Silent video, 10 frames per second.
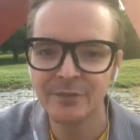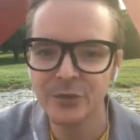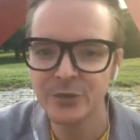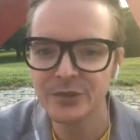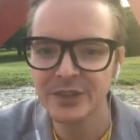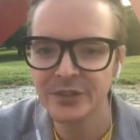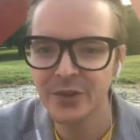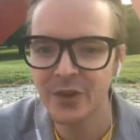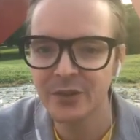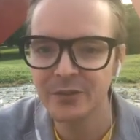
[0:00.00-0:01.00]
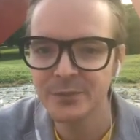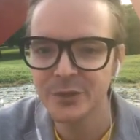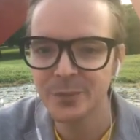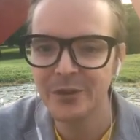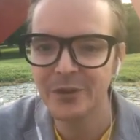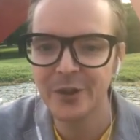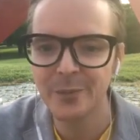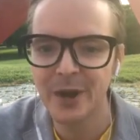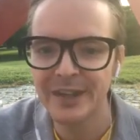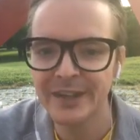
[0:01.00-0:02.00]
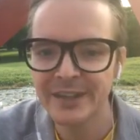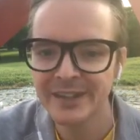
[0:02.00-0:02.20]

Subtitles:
using your superior money